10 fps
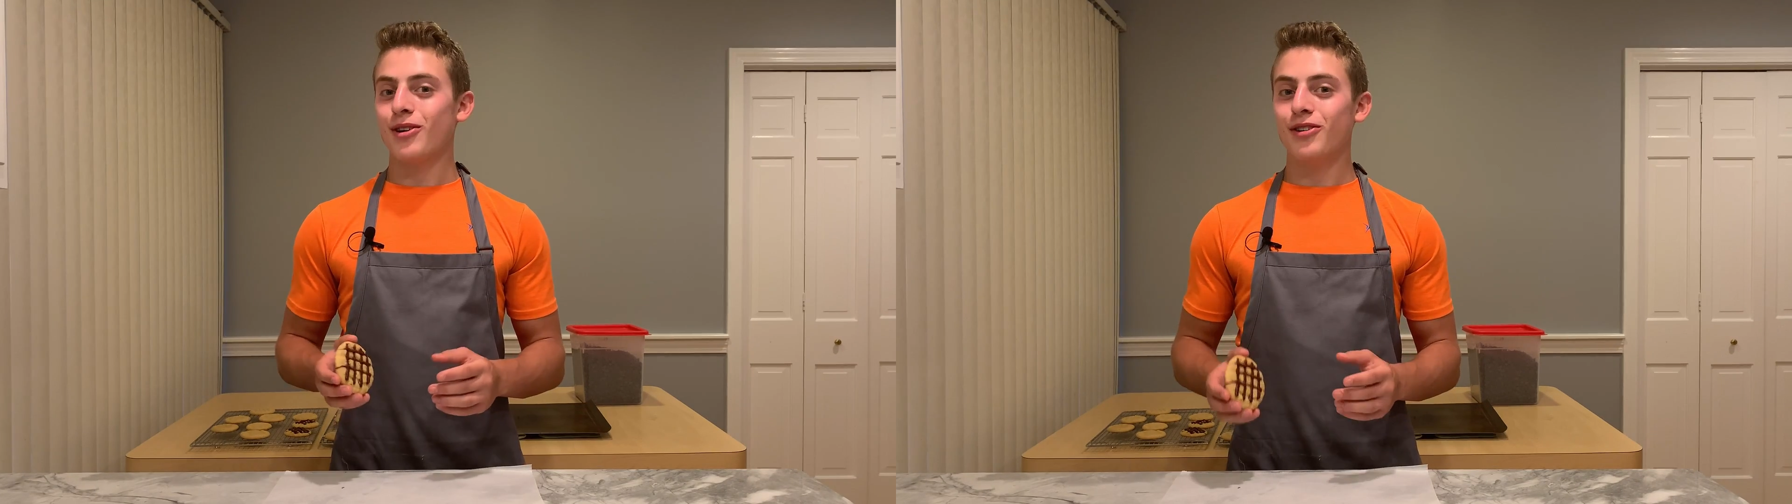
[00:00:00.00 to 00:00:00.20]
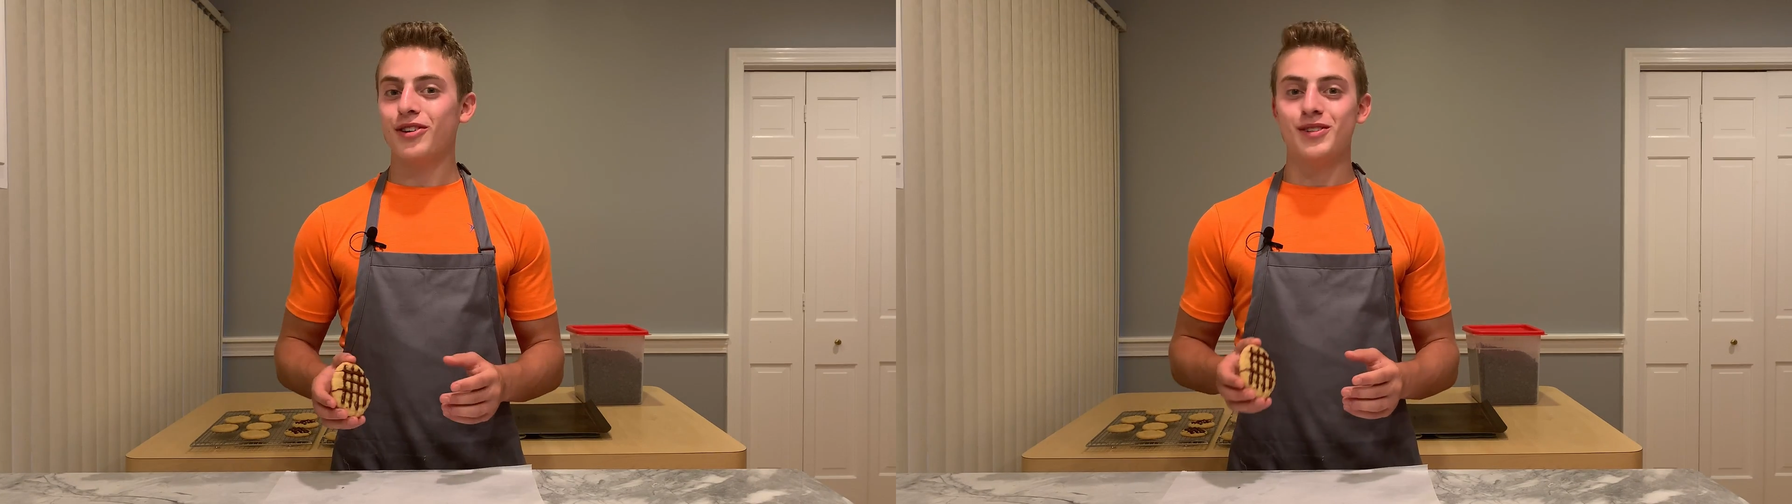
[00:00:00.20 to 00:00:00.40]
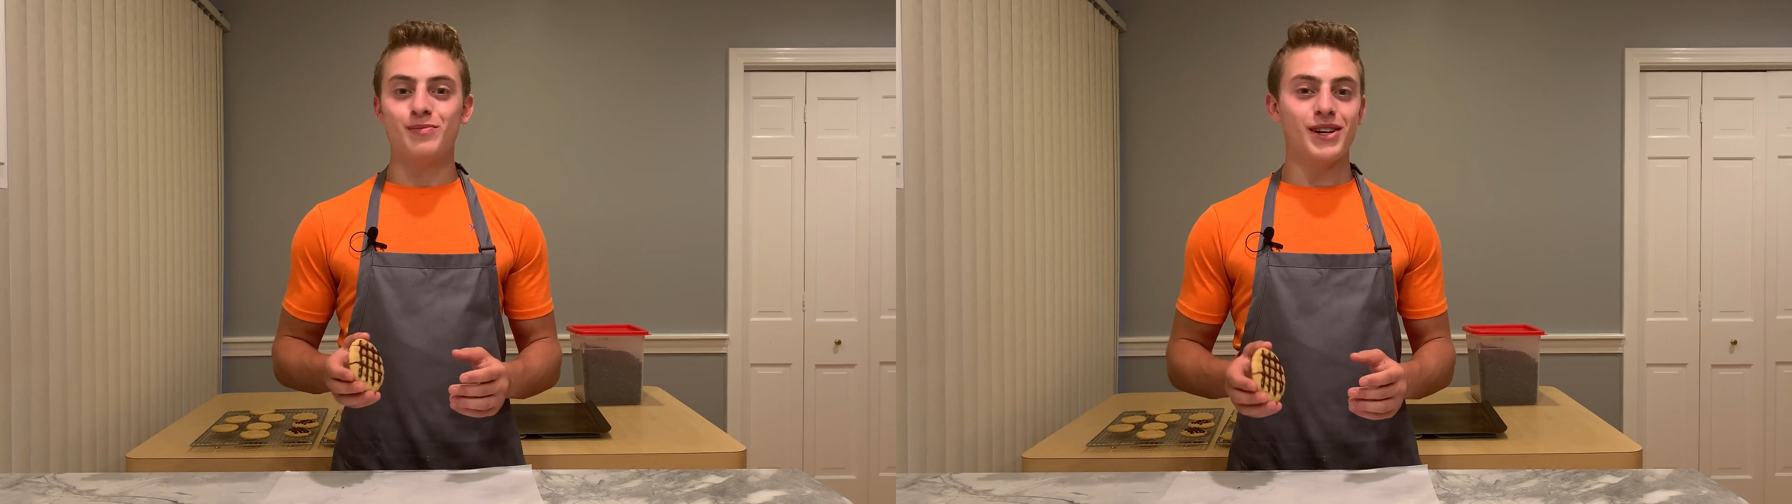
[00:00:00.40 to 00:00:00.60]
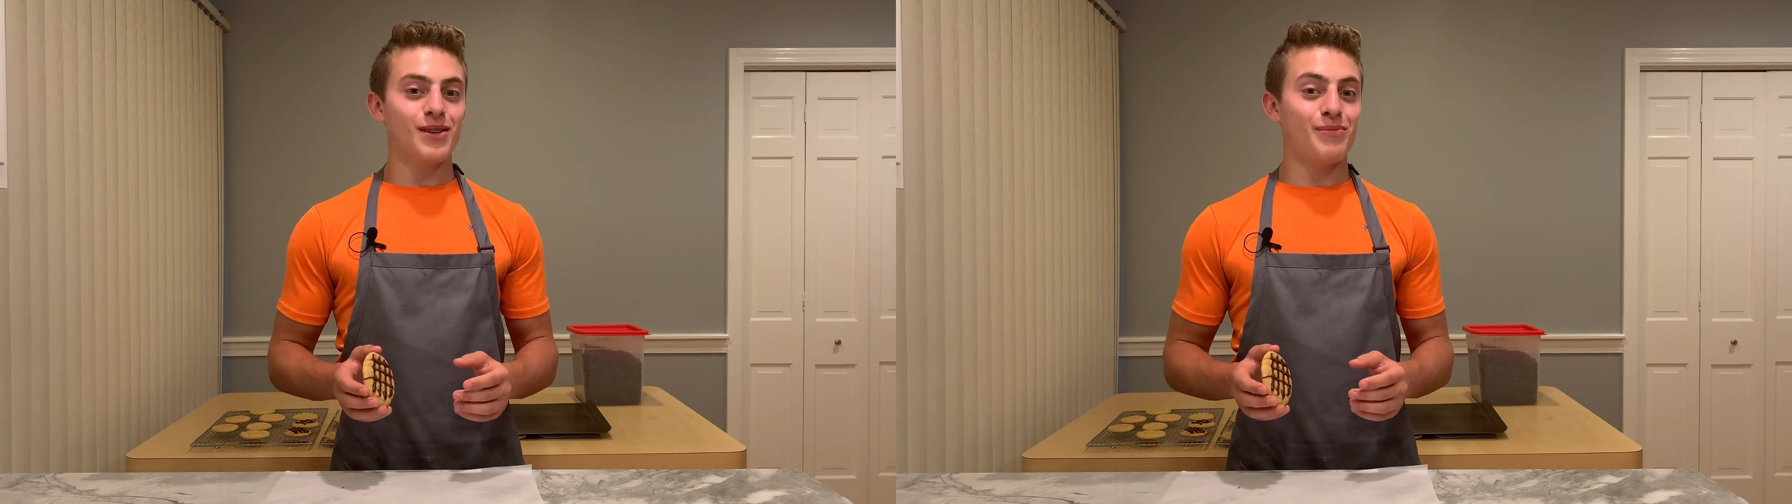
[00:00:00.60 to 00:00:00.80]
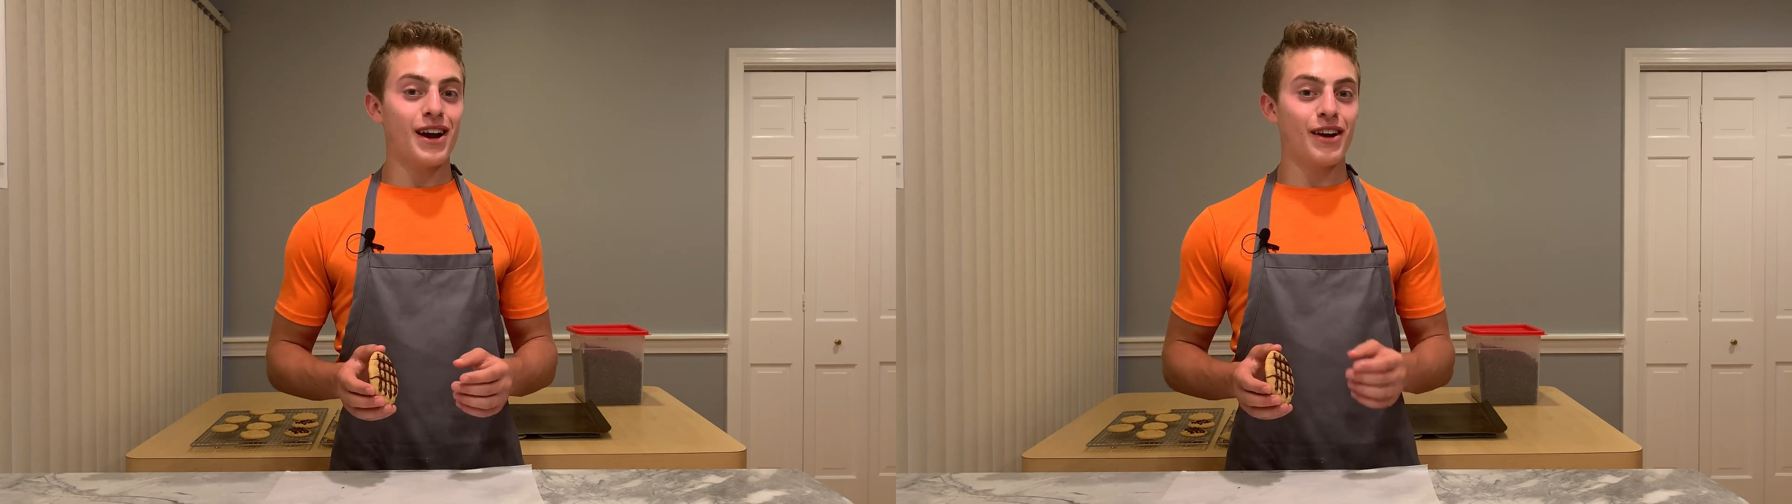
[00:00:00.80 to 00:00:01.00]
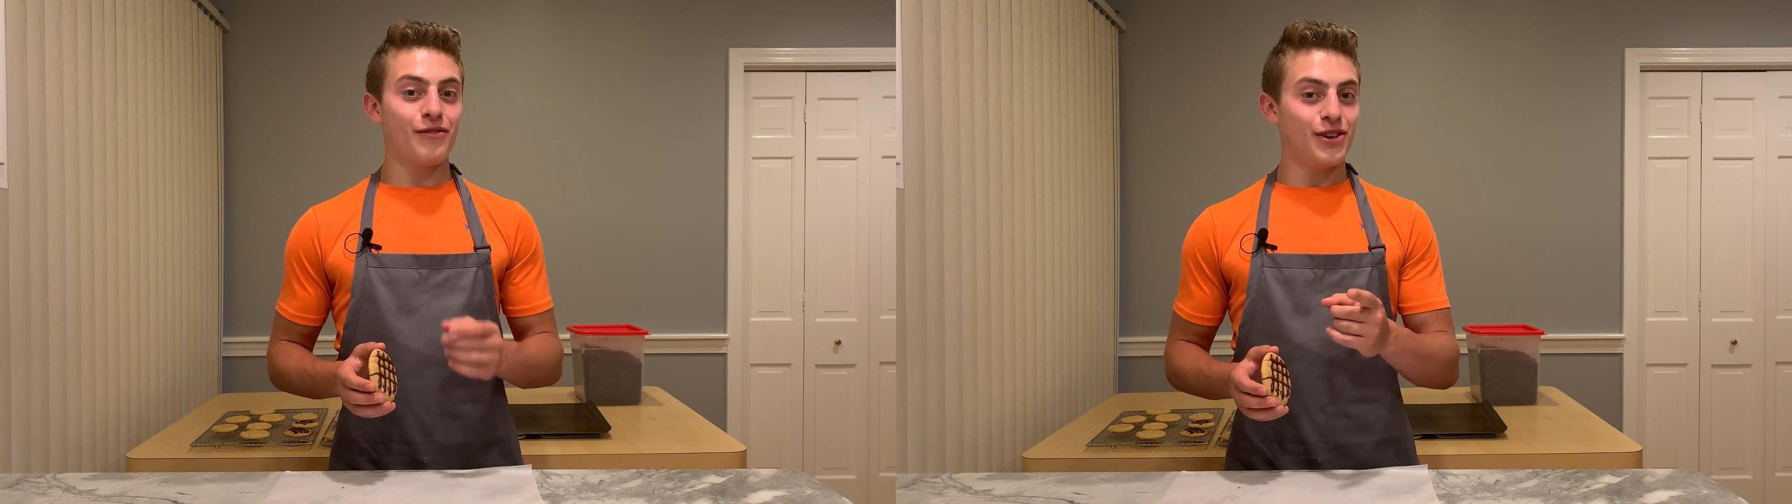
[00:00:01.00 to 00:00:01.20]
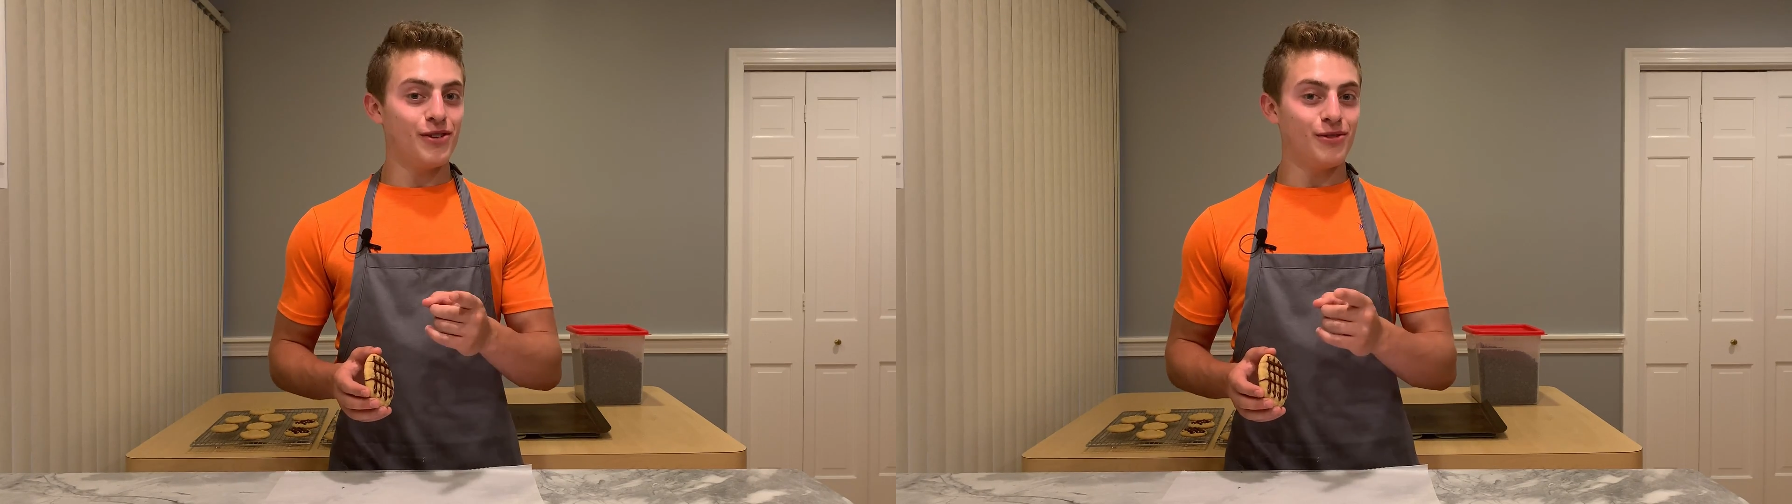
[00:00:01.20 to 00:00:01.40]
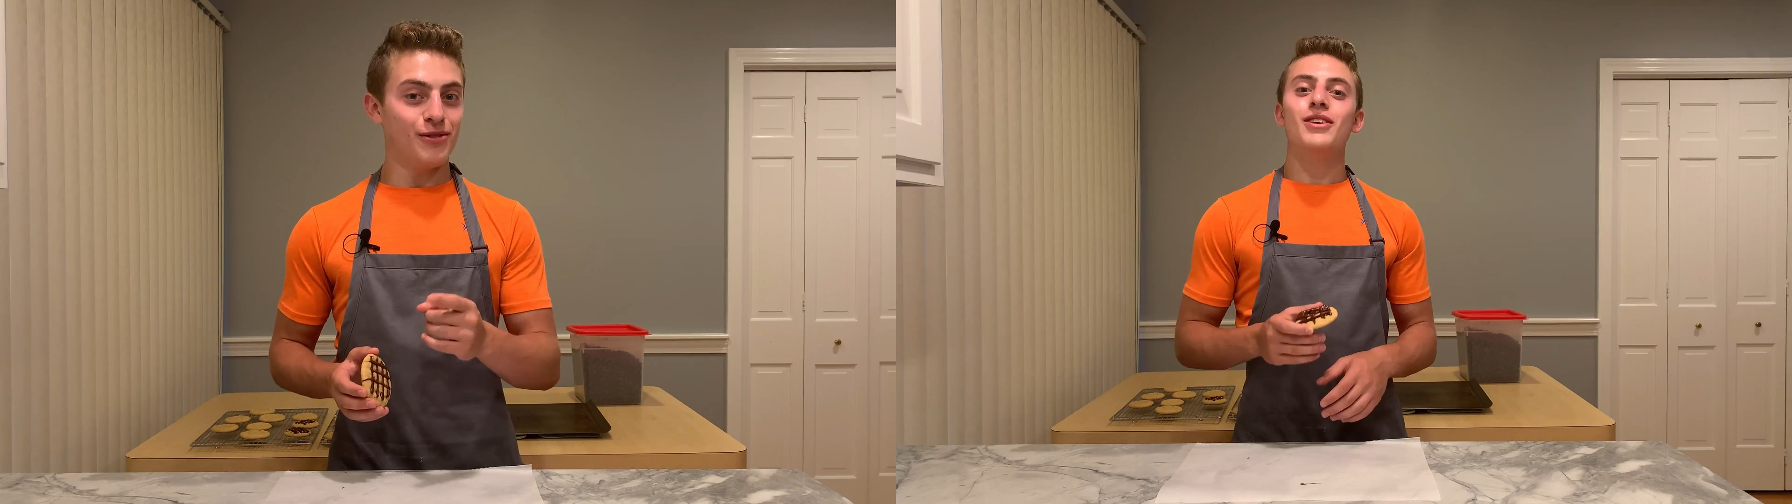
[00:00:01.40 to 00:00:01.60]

cookie spice up hack for you.